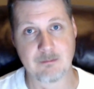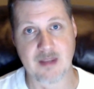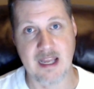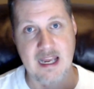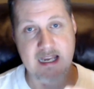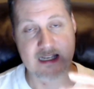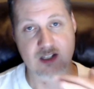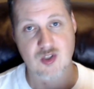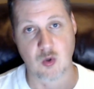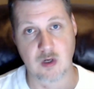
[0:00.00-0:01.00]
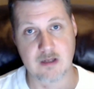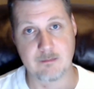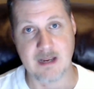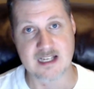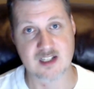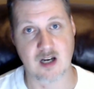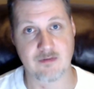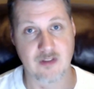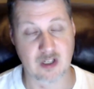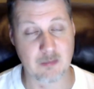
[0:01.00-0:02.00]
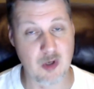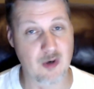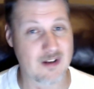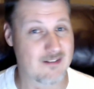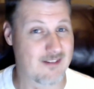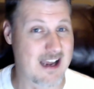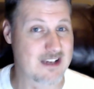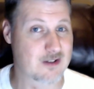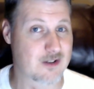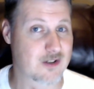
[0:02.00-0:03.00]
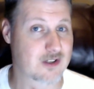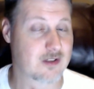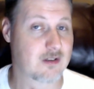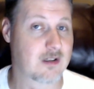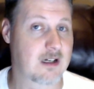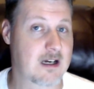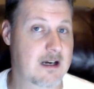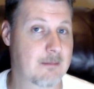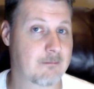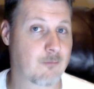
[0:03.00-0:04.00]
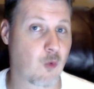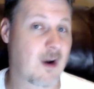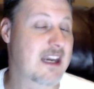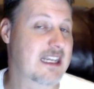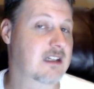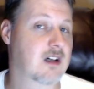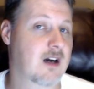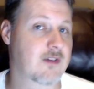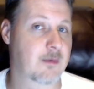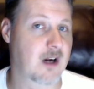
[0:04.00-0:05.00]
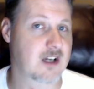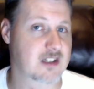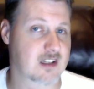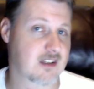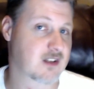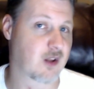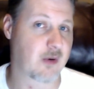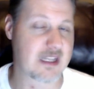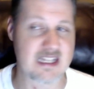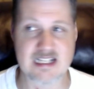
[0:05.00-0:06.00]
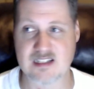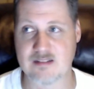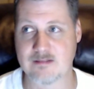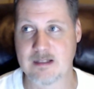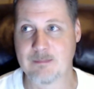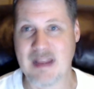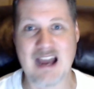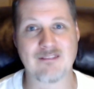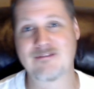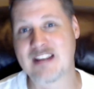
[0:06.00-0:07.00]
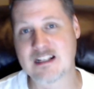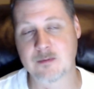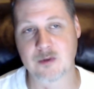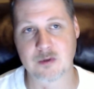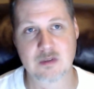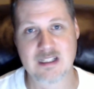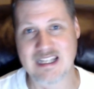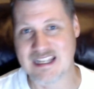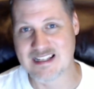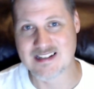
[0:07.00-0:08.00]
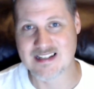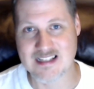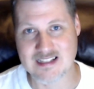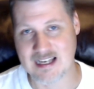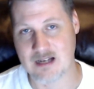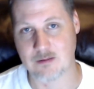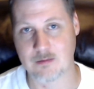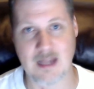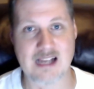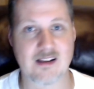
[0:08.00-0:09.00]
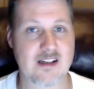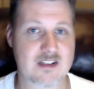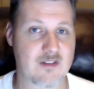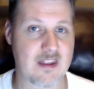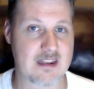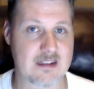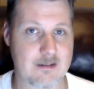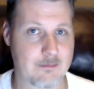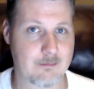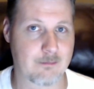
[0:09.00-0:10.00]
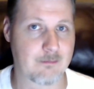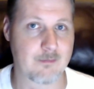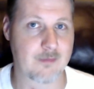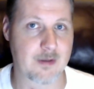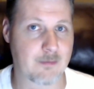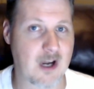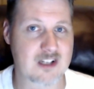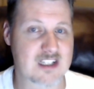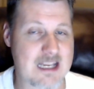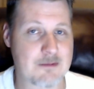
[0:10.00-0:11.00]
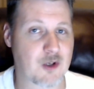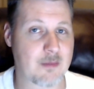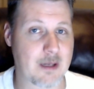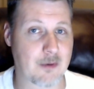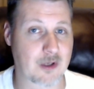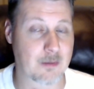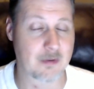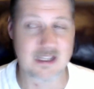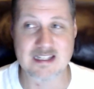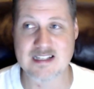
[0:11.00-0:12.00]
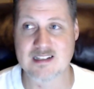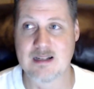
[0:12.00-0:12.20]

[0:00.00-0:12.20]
and it's sorted based off of the community advisors rating of your project. And so they rate things of how feasible is this, how likely is it that the project team's going to be able to complete this,